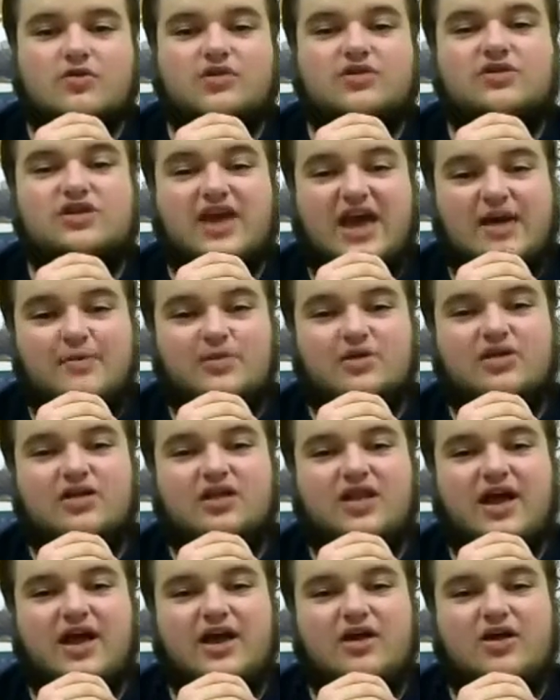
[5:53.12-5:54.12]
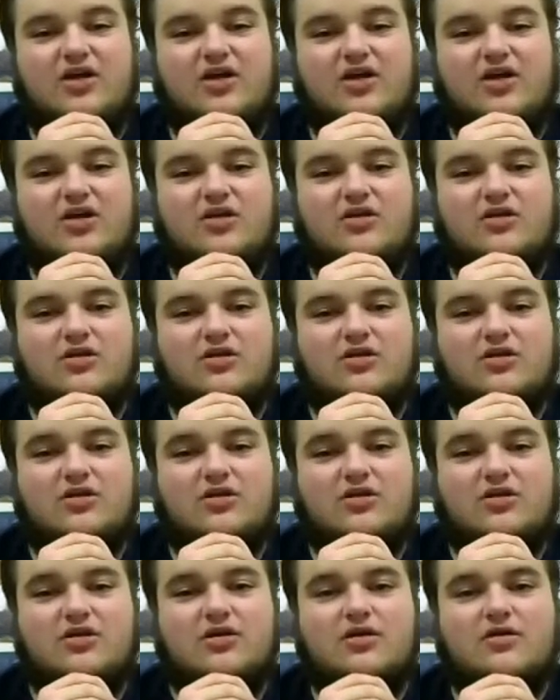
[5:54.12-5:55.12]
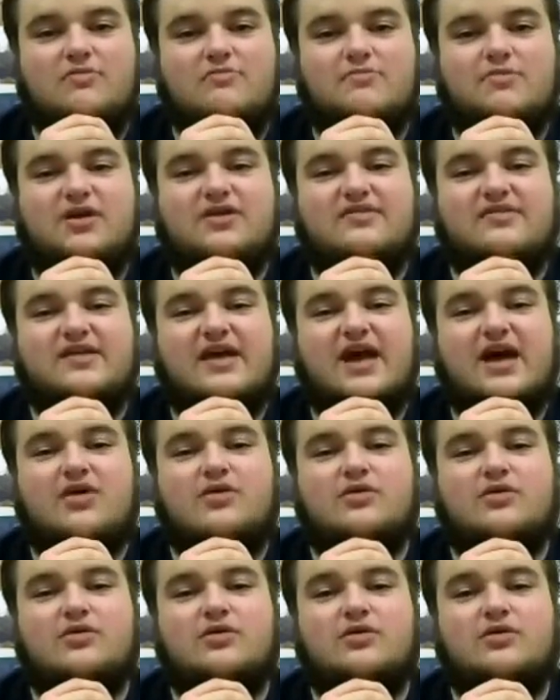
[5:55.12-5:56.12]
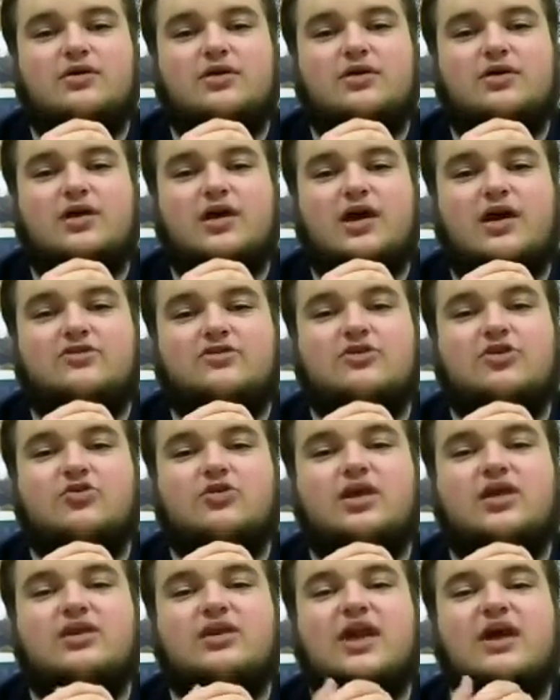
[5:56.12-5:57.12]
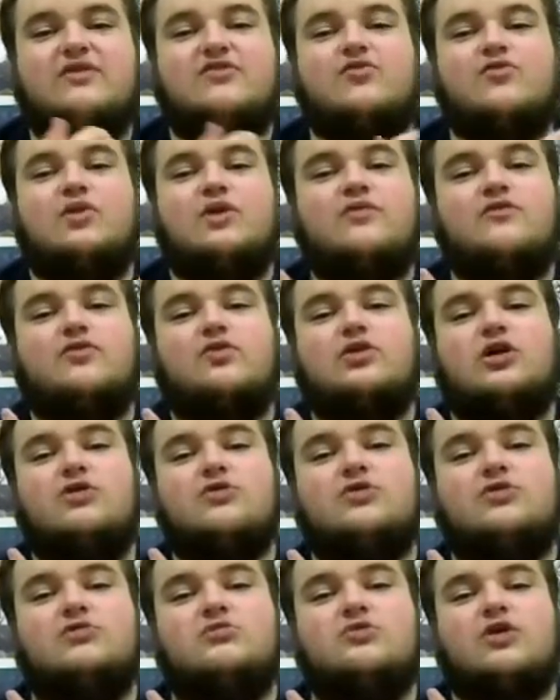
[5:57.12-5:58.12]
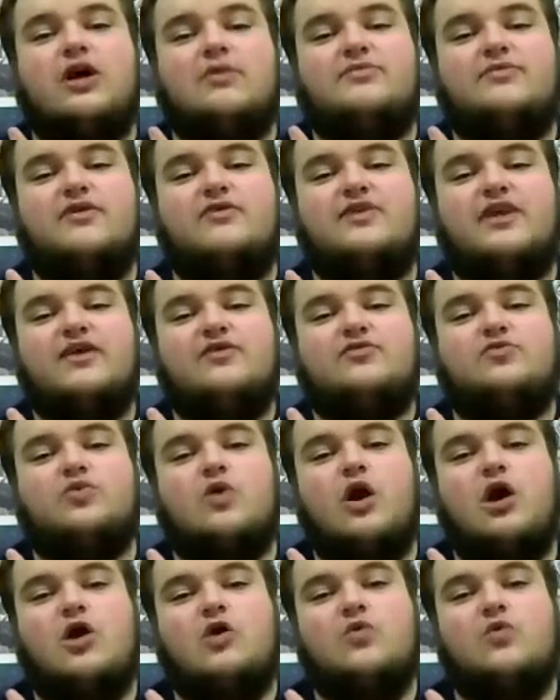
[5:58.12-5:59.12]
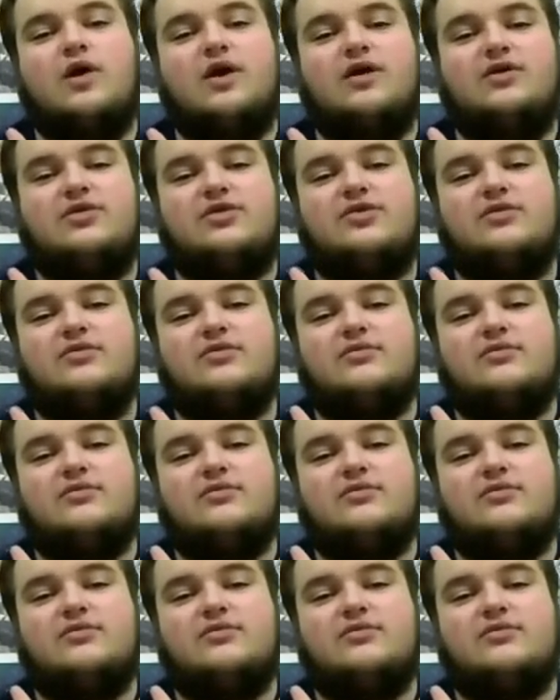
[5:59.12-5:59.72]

Cameron Lale. Peace out, and tune in next week for another Top 10 Things Wrong with.